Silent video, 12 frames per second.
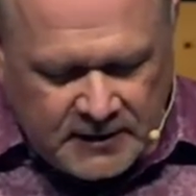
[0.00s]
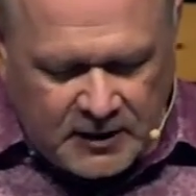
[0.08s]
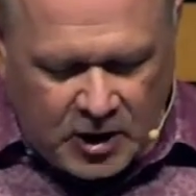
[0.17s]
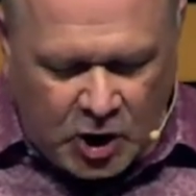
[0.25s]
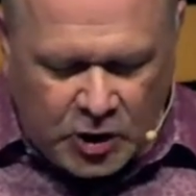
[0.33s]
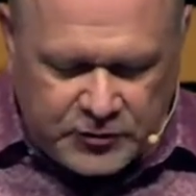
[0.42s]

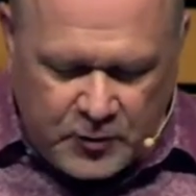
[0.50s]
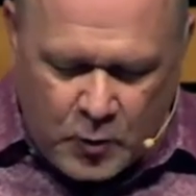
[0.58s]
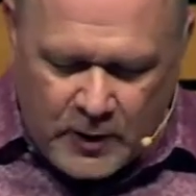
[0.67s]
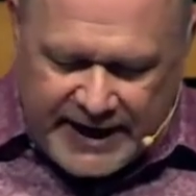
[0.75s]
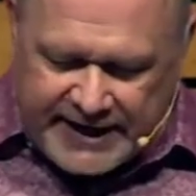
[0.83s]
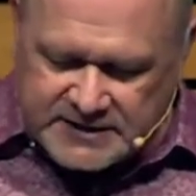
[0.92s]

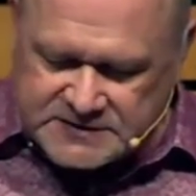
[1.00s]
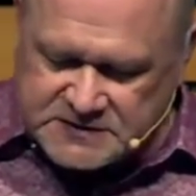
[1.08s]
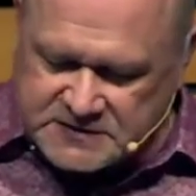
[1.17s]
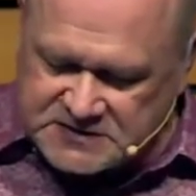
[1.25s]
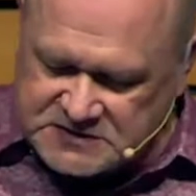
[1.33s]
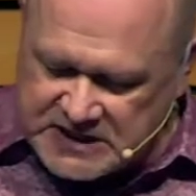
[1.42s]
earthquakes,
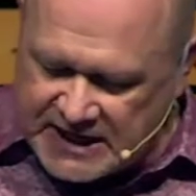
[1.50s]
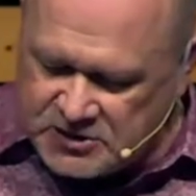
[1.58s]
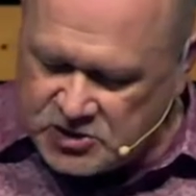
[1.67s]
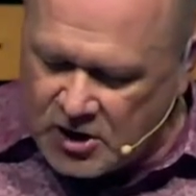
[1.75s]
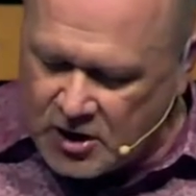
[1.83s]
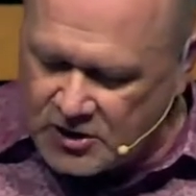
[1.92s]
the sun
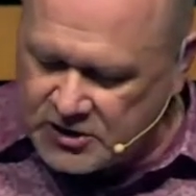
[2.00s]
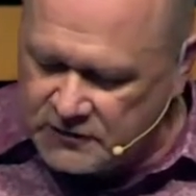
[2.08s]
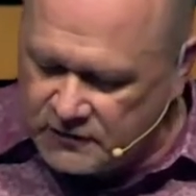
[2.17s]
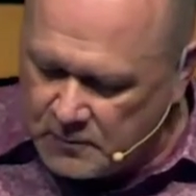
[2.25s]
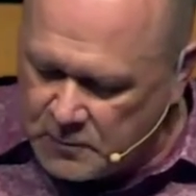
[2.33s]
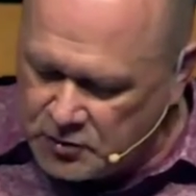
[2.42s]
darkened,
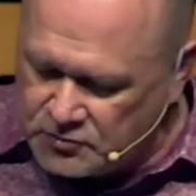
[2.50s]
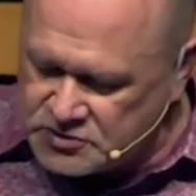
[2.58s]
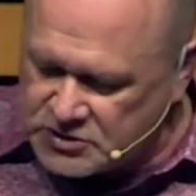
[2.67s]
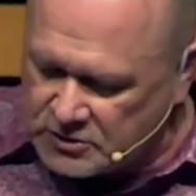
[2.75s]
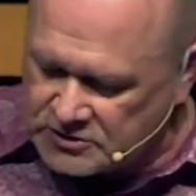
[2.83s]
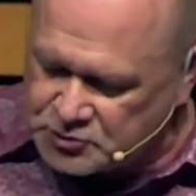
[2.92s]
the moon
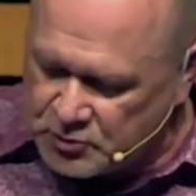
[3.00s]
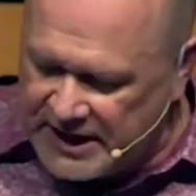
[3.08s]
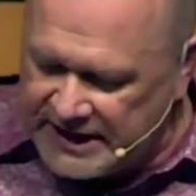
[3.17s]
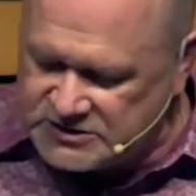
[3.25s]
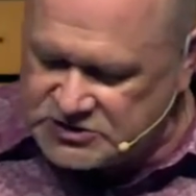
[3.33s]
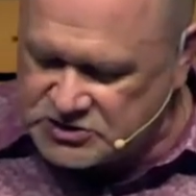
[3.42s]
turns
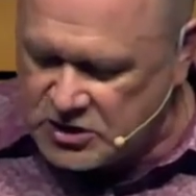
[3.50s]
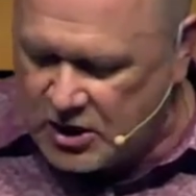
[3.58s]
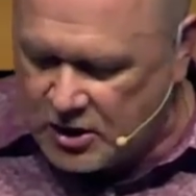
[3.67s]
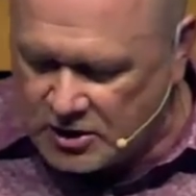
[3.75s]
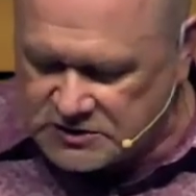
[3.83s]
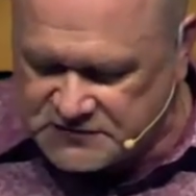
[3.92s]
red,
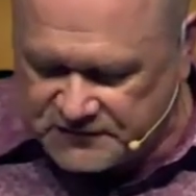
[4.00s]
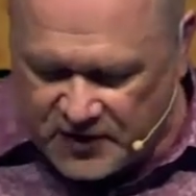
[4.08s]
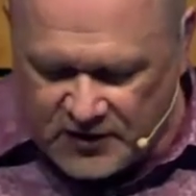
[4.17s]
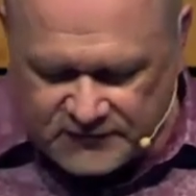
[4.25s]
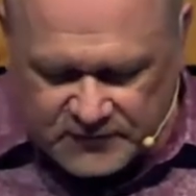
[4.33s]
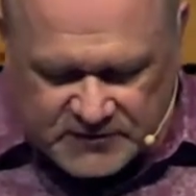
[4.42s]
stars
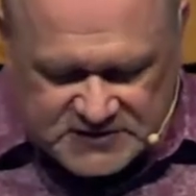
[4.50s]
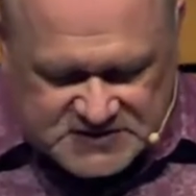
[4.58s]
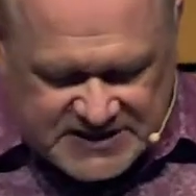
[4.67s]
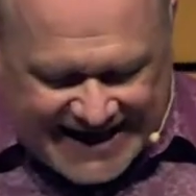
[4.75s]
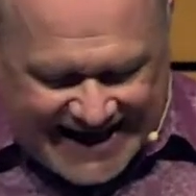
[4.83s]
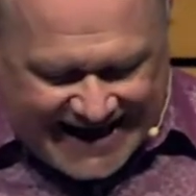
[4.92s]
fall from the
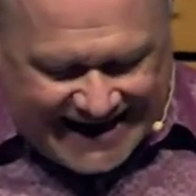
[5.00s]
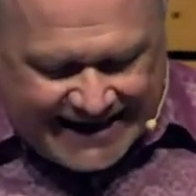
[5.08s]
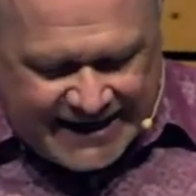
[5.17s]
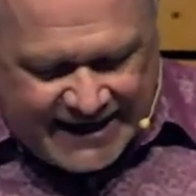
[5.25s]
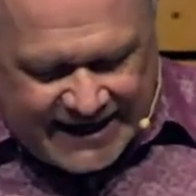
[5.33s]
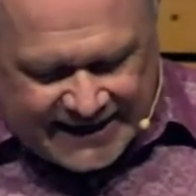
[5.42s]
sky,
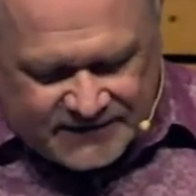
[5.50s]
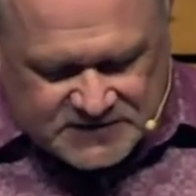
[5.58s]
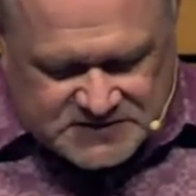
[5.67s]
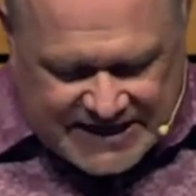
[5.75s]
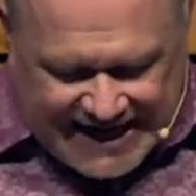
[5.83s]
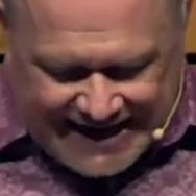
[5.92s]
and the
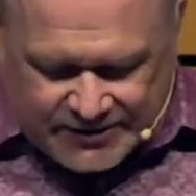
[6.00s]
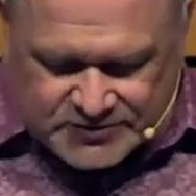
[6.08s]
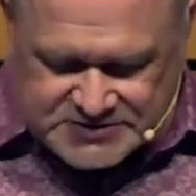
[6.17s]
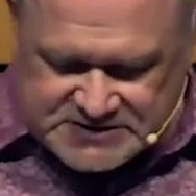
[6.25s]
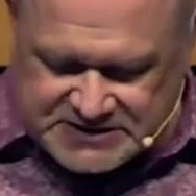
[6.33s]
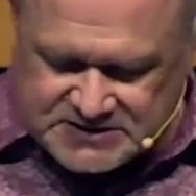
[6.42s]
sky
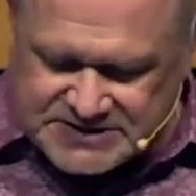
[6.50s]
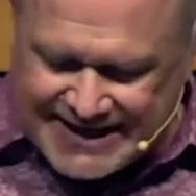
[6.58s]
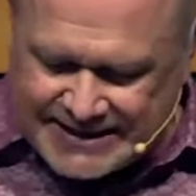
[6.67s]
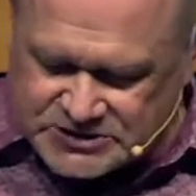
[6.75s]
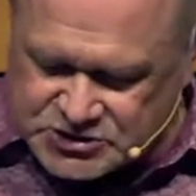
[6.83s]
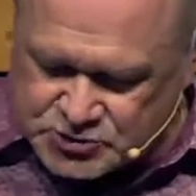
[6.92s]
recedes like
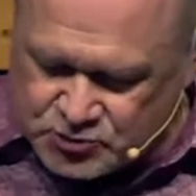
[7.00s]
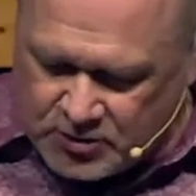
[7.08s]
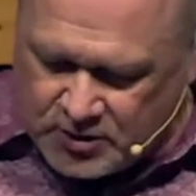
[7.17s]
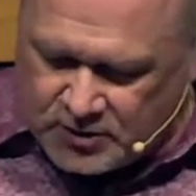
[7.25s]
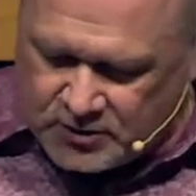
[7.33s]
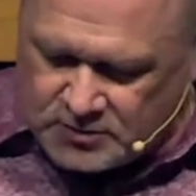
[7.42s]
a
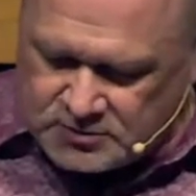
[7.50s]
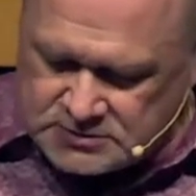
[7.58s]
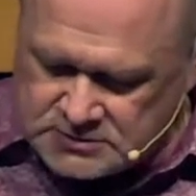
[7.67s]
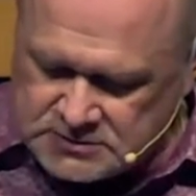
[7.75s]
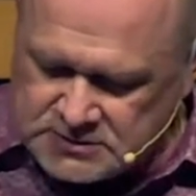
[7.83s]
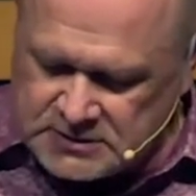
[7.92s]
scroll,
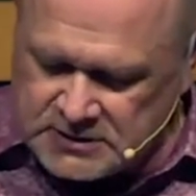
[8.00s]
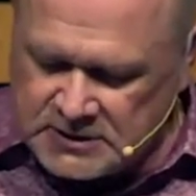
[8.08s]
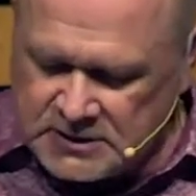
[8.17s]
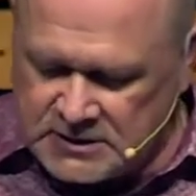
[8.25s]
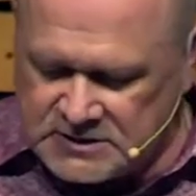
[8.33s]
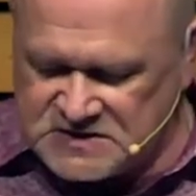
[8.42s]

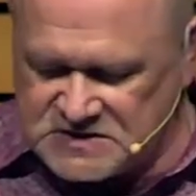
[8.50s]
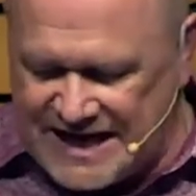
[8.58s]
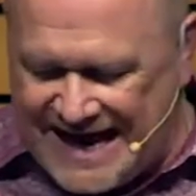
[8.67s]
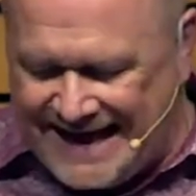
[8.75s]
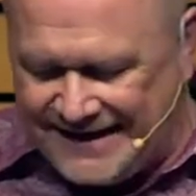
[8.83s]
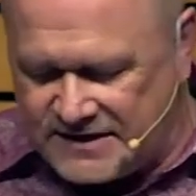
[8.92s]

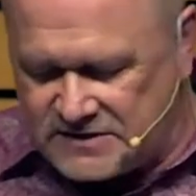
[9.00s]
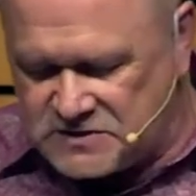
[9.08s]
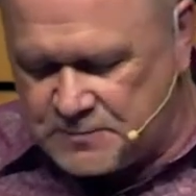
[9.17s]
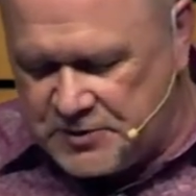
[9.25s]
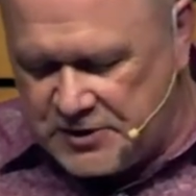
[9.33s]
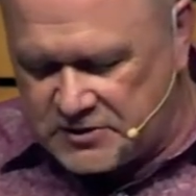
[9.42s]
silence
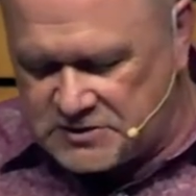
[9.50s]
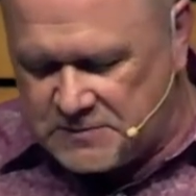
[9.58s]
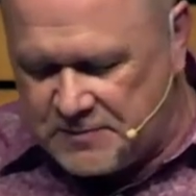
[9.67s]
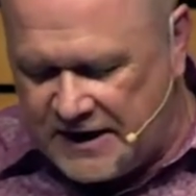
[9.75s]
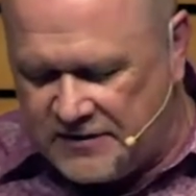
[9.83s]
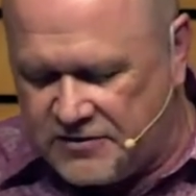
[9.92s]
pierced
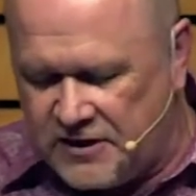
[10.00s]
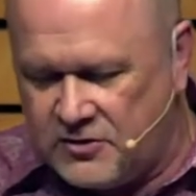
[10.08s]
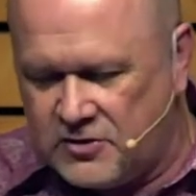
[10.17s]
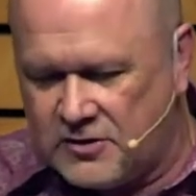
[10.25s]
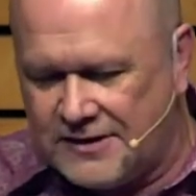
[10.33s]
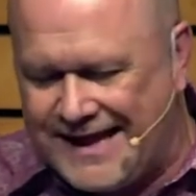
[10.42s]
by
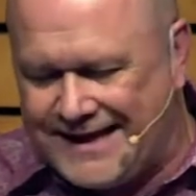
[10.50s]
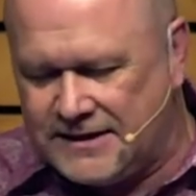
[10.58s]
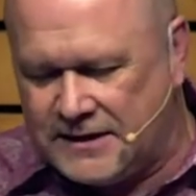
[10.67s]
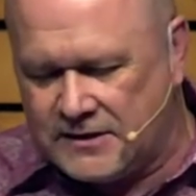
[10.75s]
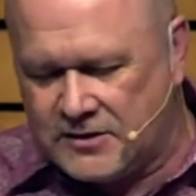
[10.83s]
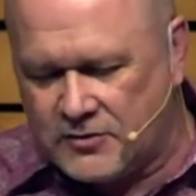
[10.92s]
thunder,
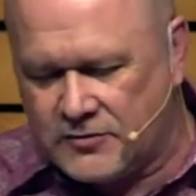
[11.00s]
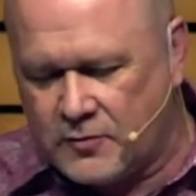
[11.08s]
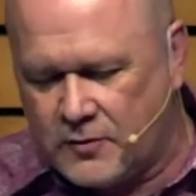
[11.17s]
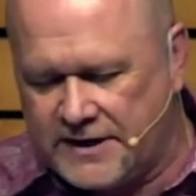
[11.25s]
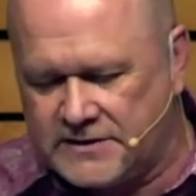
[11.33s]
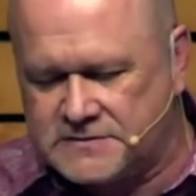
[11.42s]
lightning, and
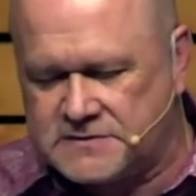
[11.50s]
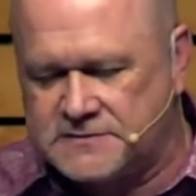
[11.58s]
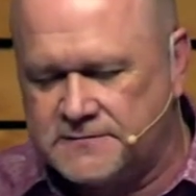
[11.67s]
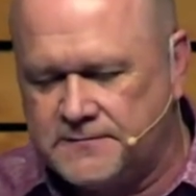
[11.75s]
earthquakes.